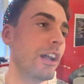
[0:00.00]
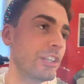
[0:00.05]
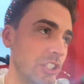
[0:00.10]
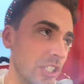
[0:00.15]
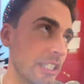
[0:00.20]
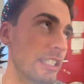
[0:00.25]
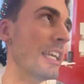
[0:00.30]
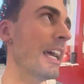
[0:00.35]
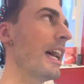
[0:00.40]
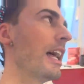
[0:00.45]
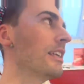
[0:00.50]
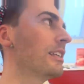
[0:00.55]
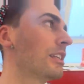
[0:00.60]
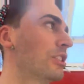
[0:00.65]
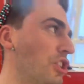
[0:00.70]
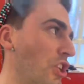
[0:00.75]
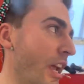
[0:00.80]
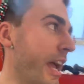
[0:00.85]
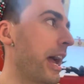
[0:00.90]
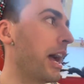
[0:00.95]
just had to
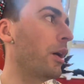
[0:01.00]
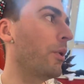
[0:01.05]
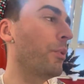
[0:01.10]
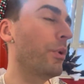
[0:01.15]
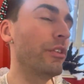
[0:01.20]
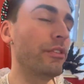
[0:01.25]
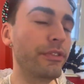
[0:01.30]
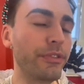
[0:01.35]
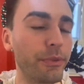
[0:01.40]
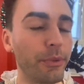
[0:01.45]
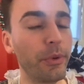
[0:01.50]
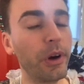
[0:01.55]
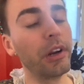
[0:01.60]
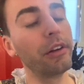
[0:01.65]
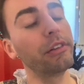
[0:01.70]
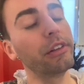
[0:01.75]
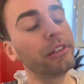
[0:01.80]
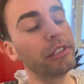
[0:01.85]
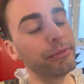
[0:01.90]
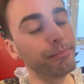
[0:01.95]
chat with one
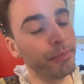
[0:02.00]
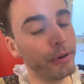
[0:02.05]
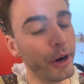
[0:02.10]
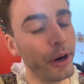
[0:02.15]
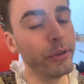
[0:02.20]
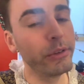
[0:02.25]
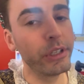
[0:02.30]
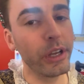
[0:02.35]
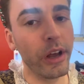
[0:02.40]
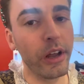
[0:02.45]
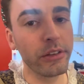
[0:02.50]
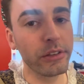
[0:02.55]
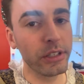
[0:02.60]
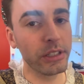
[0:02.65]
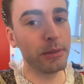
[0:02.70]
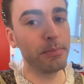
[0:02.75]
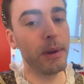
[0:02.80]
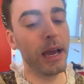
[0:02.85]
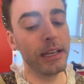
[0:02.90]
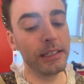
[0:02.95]
of the pro
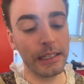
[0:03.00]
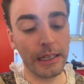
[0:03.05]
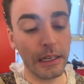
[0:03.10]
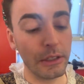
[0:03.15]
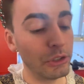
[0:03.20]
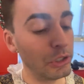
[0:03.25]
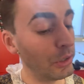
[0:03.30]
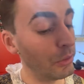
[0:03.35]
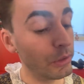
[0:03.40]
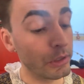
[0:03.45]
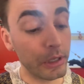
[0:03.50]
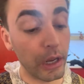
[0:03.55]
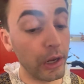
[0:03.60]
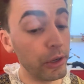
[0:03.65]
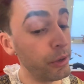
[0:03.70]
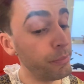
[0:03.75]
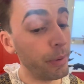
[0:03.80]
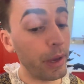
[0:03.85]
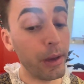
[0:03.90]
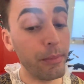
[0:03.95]
dancers, Maddie, and she was like,
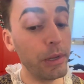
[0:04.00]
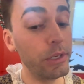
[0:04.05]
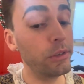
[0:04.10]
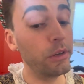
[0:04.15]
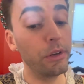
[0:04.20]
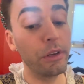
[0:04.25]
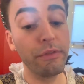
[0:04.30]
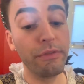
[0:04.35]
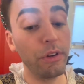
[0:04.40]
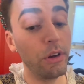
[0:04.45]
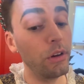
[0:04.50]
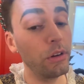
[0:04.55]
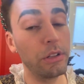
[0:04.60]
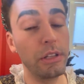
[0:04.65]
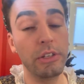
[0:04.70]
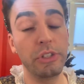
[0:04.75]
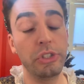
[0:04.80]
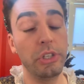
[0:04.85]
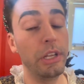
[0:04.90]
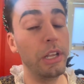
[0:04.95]
you better be doing a vlog
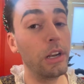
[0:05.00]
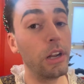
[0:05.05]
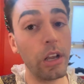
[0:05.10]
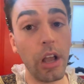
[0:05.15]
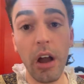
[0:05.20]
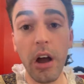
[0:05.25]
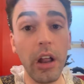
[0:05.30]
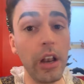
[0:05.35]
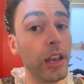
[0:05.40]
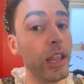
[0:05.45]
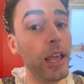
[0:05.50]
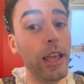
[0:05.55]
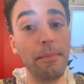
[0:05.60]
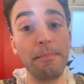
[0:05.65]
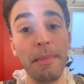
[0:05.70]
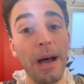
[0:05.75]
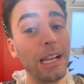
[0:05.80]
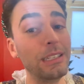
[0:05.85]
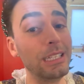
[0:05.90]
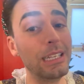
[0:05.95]
this year, and I can't let
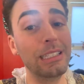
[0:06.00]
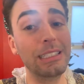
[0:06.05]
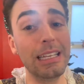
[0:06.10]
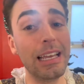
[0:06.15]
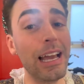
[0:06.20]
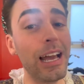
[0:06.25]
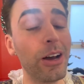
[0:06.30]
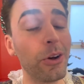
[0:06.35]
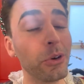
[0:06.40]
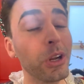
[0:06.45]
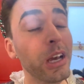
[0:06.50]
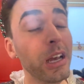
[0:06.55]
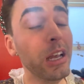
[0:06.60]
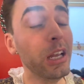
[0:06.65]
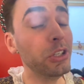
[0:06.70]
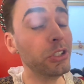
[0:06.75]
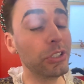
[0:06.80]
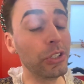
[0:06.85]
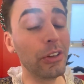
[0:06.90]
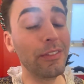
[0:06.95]
Maddie down.
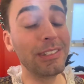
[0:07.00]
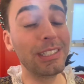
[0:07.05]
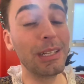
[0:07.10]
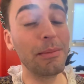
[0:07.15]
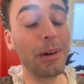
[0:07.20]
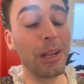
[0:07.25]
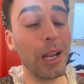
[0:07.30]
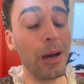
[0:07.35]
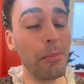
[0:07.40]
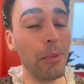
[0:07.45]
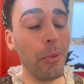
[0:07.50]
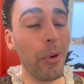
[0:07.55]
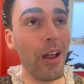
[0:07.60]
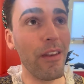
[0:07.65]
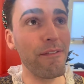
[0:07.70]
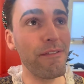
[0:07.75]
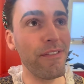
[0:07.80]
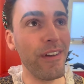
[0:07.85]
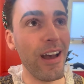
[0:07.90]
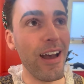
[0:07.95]
She's obviously my number one
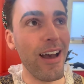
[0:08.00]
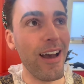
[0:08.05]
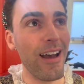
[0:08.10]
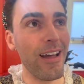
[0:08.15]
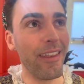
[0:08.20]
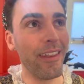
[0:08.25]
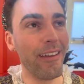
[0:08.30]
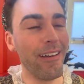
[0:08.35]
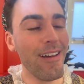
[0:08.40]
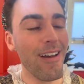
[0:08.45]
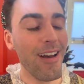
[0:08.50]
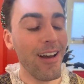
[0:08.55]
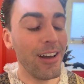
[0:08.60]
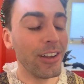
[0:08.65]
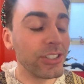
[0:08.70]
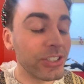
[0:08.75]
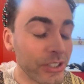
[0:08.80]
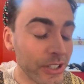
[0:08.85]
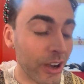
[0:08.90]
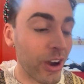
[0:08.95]
fan.
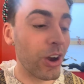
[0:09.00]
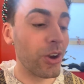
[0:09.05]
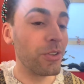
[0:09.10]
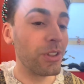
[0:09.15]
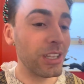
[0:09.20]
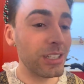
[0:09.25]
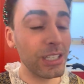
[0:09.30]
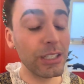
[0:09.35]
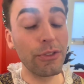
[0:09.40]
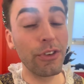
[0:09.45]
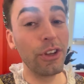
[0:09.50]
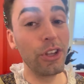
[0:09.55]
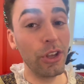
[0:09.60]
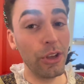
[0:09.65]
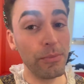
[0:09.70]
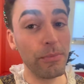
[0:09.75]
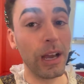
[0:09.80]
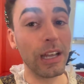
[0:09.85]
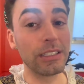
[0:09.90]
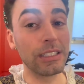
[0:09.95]
So this is for you,
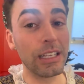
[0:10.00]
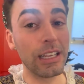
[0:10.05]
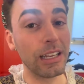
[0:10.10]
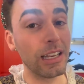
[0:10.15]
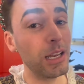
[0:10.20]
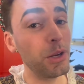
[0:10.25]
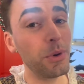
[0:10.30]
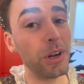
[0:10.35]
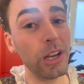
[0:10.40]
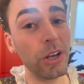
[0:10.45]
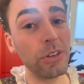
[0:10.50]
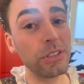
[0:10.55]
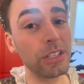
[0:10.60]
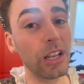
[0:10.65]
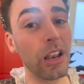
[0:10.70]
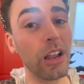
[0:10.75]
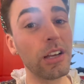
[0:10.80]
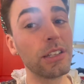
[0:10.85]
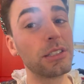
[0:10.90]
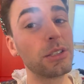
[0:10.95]
Maddie, and anyone else that
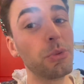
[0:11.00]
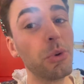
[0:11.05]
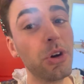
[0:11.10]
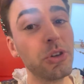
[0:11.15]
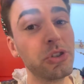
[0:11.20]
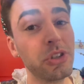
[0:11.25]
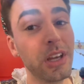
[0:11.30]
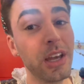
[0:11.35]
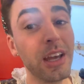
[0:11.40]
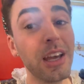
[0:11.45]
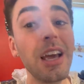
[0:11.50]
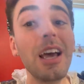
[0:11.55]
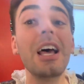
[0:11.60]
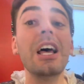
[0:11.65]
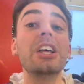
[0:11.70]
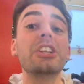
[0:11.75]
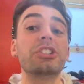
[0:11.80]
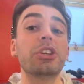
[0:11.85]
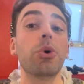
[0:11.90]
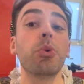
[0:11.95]
likes to watch it.
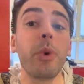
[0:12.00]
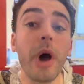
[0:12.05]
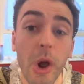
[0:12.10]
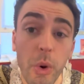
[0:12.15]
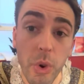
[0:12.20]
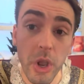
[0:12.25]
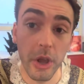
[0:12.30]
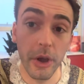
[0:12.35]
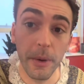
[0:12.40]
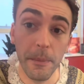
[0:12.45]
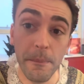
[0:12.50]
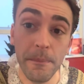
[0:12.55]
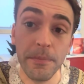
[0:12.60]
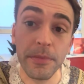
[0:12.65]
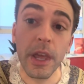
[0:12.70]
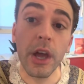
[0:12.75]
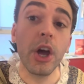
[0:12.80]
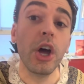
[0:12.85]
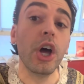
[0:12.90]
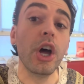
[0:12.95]
So welcome
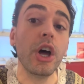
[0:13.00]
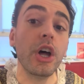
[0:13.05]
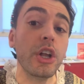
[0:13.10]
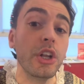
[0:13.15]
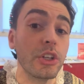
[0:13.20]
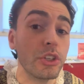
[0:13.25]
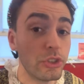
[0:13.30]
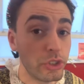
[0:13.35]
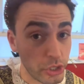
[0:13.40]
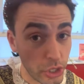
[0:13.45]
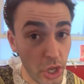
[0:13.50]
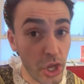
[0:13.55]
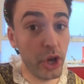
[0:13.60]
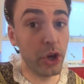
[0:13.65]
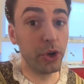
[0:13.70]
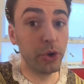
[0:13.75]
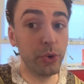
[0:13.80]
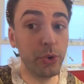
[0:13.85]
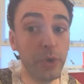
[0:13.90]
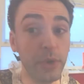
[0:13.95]

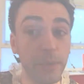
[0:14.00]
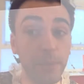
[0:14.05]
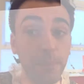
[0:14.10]
to...